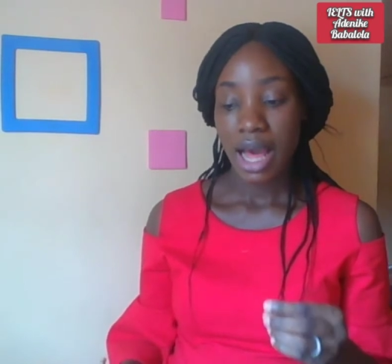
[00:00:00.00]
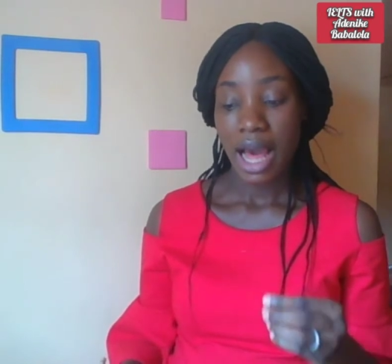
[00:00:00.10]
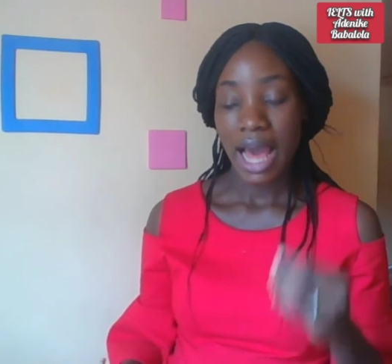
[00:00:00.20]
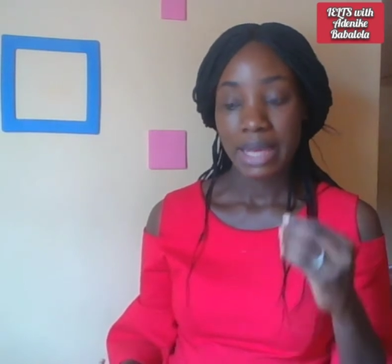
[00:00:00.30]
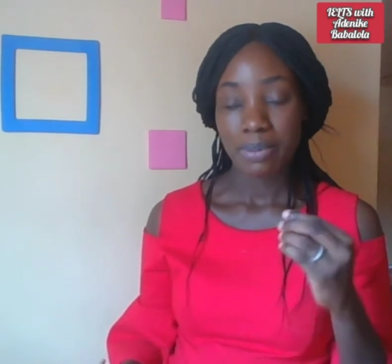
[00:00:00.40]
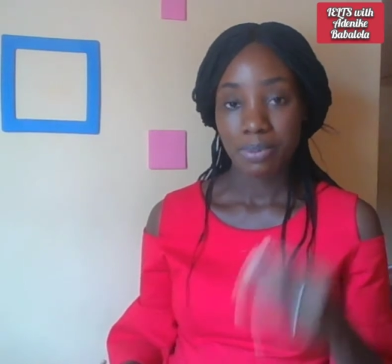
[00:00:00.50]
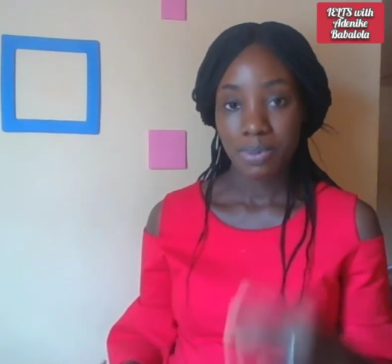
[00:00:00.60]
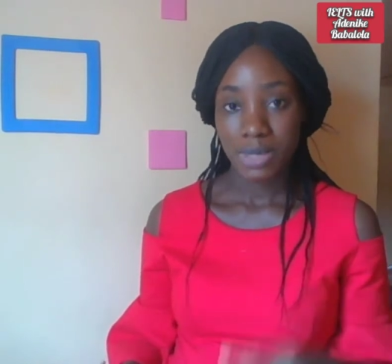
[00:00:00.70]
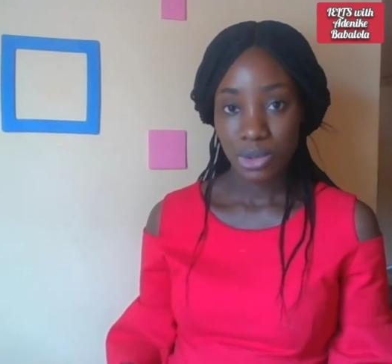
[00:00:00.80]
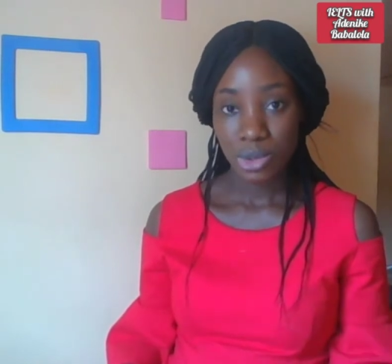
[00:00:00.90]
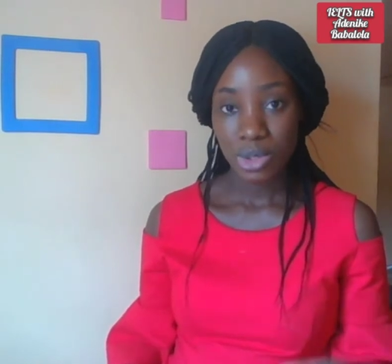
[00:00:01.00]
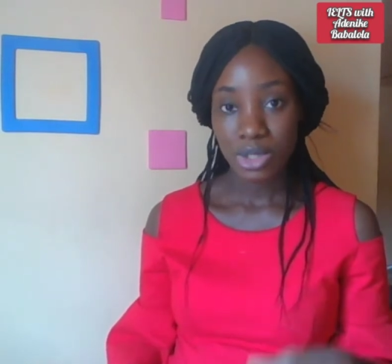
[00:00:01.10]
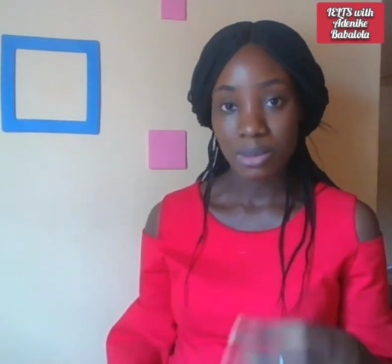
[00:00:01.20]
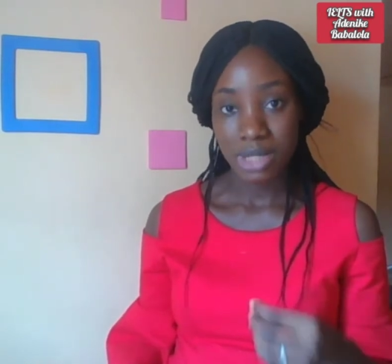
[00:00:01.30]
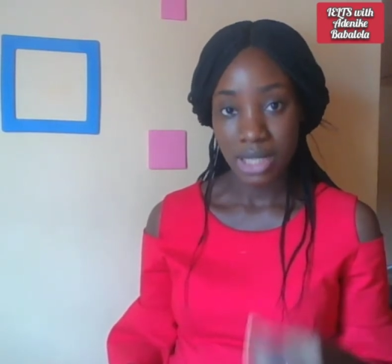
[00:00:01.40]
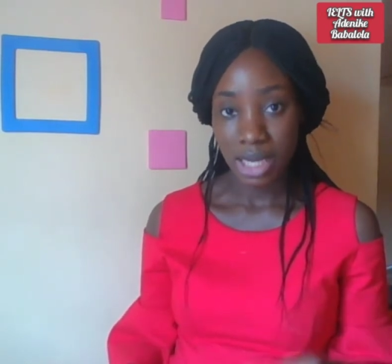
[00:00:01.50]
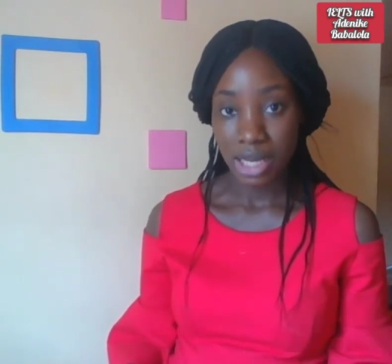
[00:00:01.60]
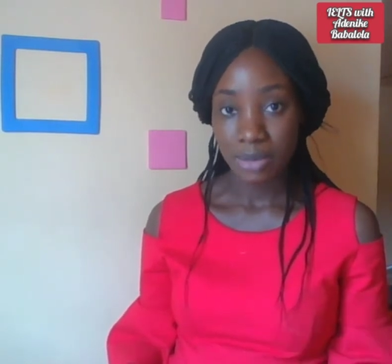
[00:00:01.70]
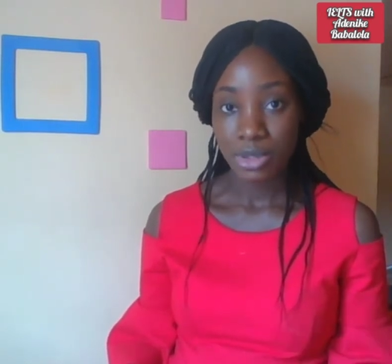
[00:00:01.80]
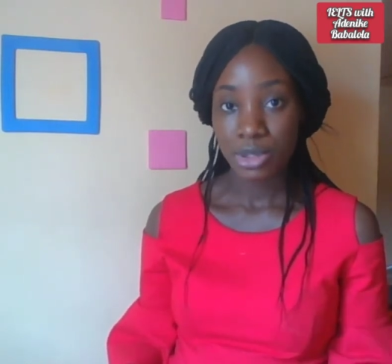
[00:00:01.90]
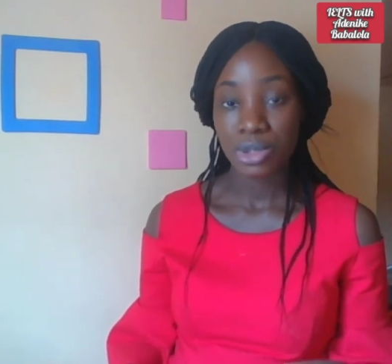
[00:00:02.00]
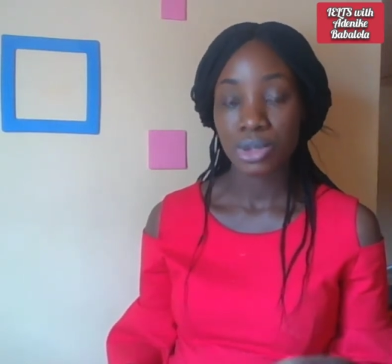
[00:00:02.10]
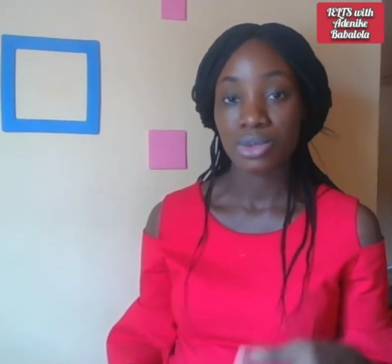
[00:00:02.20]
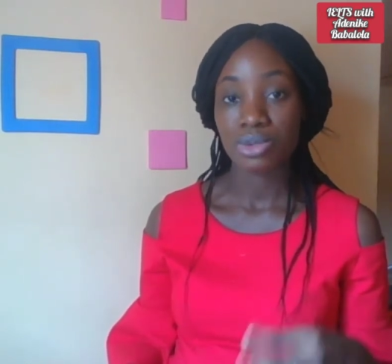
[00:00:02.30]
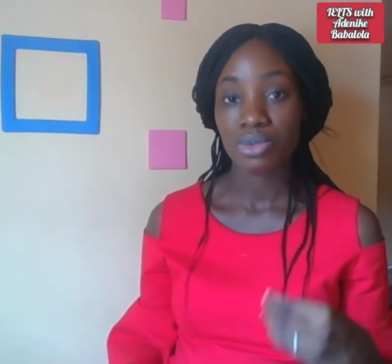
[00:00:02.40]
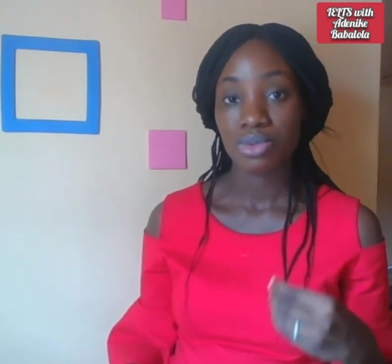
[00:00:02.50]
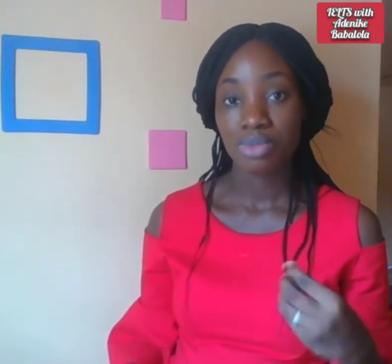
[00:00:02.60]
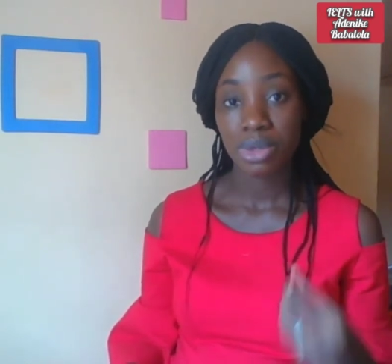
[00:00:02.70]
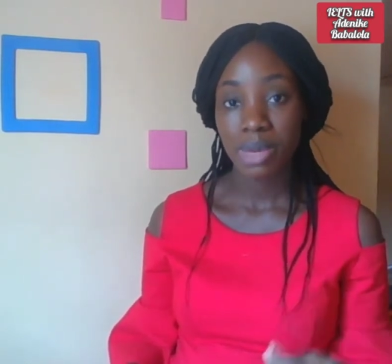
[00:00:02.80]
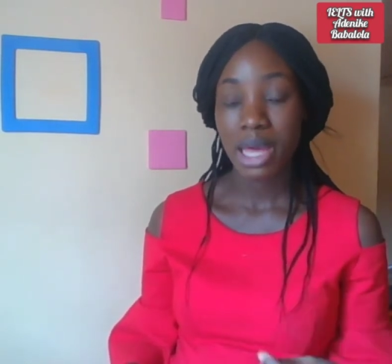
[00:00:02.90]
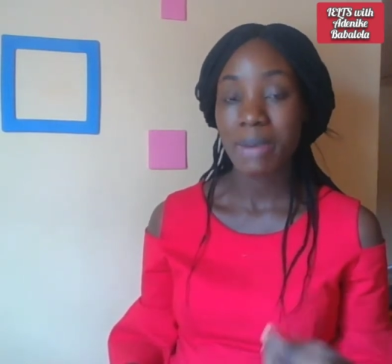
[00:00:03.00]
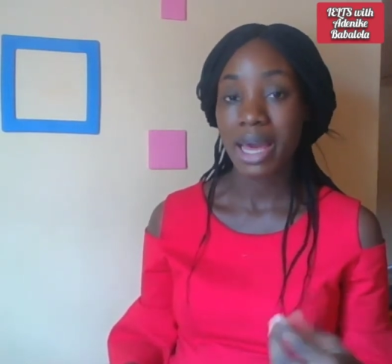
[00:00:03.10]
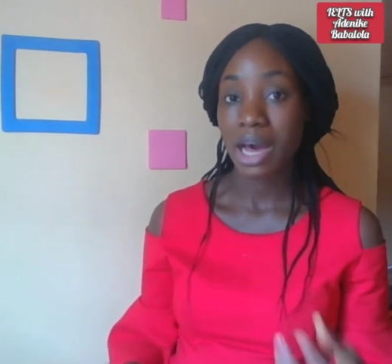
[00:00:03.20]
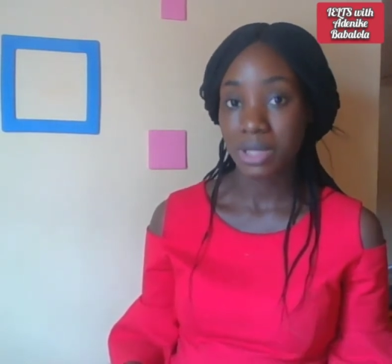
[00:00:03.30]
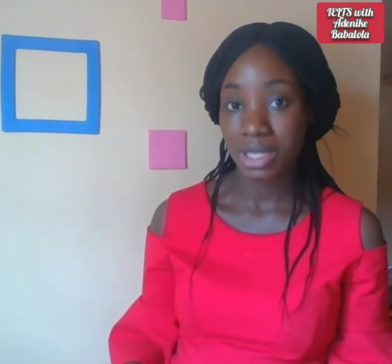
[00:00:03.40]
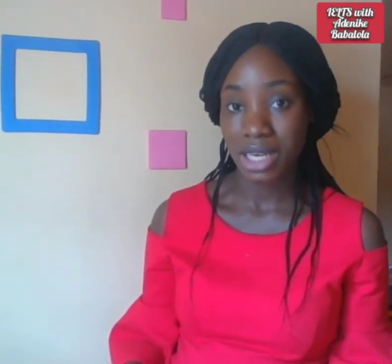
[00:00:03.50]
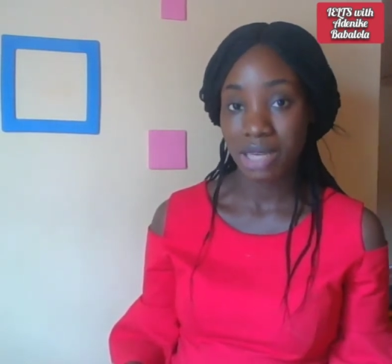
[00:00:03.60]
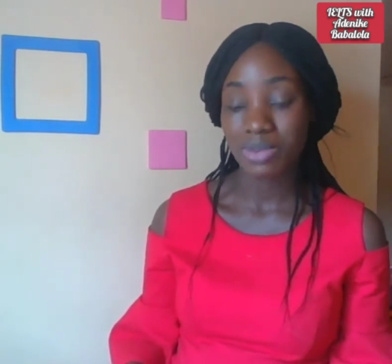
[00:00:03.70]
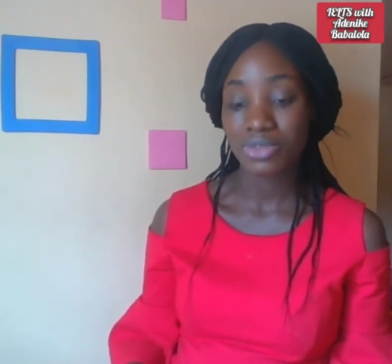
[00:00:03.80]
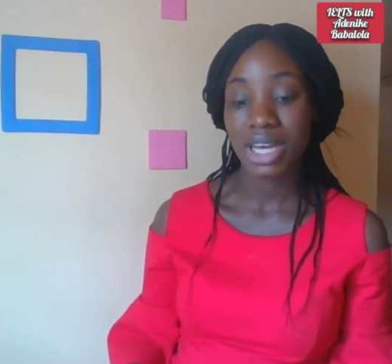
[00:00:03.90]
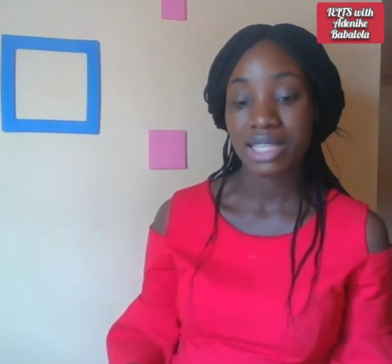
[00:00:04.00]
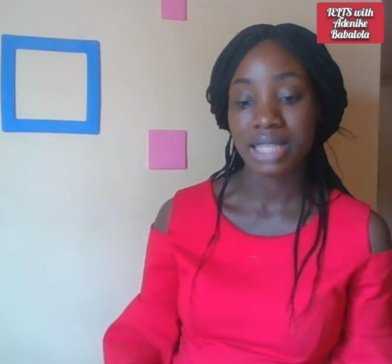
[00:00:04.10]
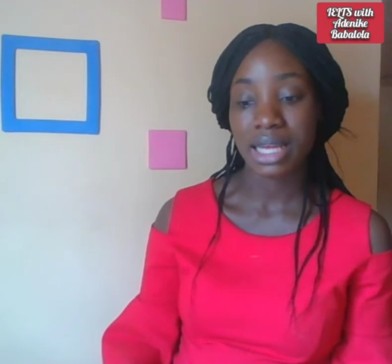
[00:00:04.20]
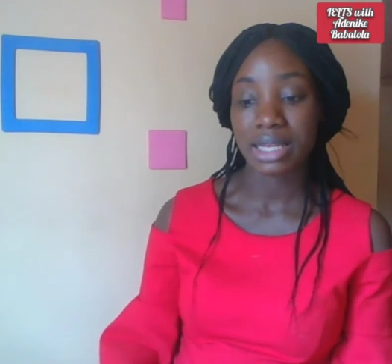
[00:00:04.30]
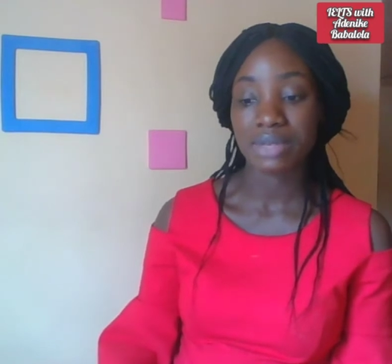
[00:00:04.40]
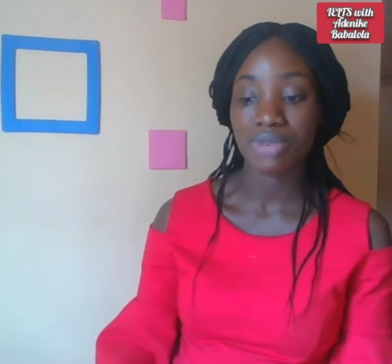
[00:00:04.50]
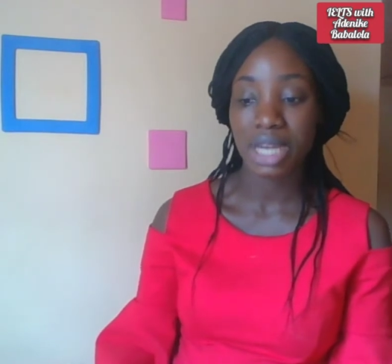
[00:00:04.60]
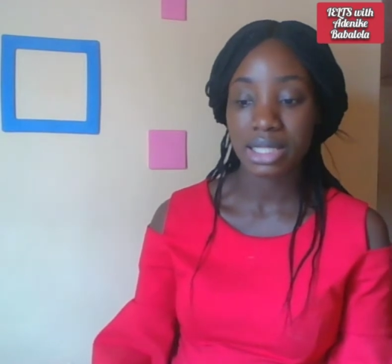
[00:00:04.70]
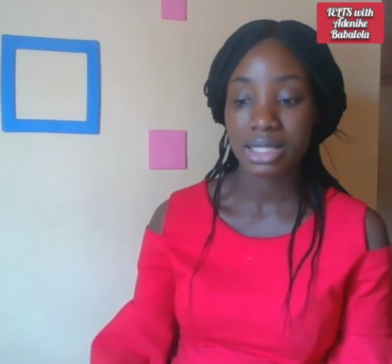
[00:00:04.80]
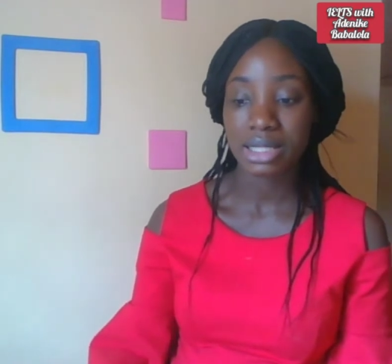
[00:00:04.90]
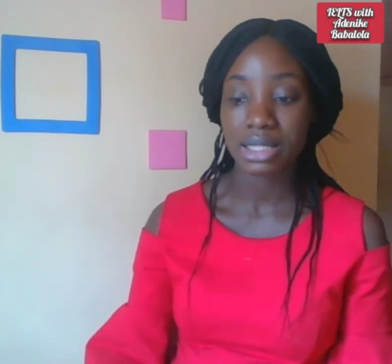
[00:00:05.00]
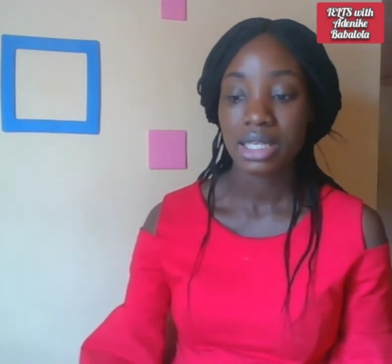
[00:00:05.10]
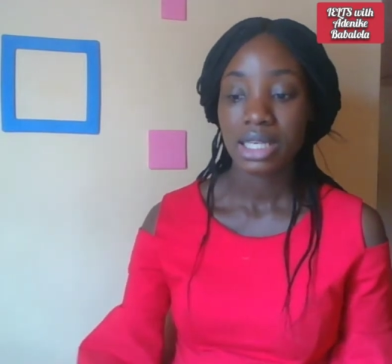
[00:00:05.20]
I took some time to prepare my outline before I started writing.